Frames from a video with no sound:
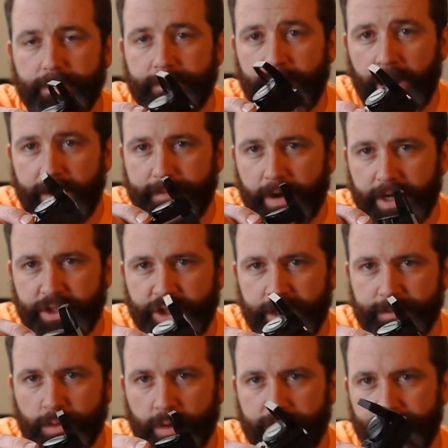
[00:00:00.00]
Very, very
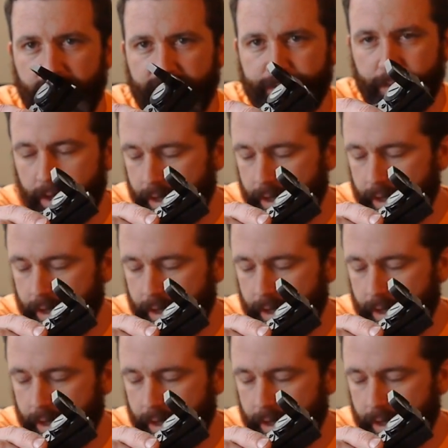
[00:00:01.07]
cheap, 25